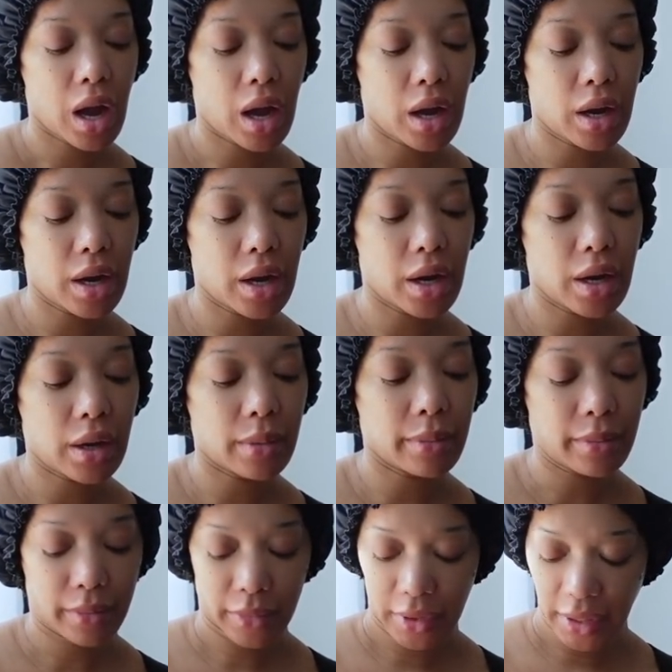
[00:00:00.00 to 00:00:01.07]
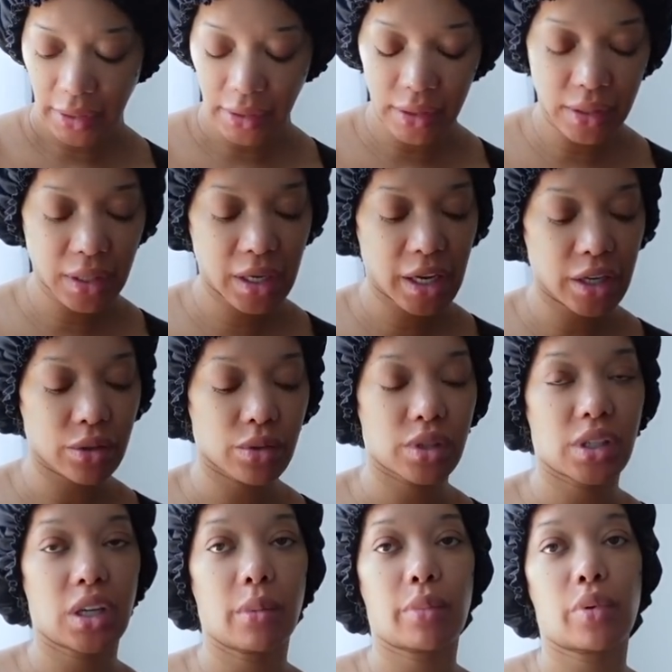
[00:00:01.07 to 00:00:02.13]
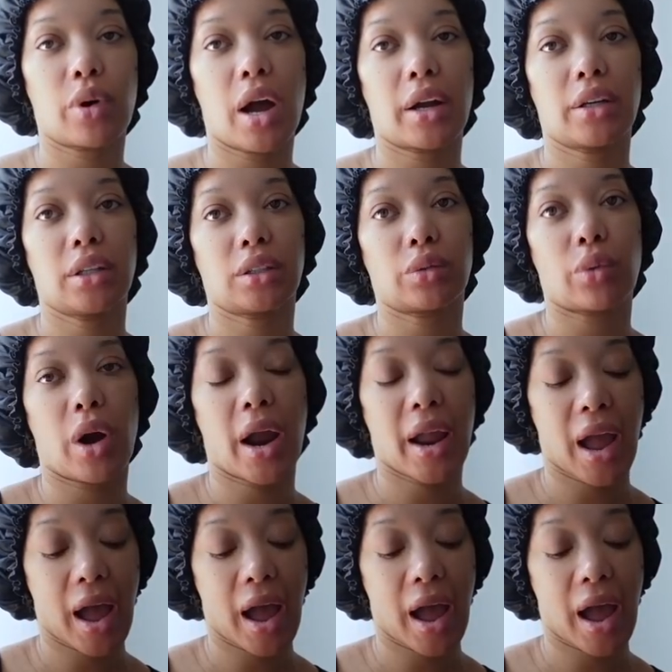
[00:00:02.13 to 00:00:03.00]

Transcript: Um, this is an interesting product, right?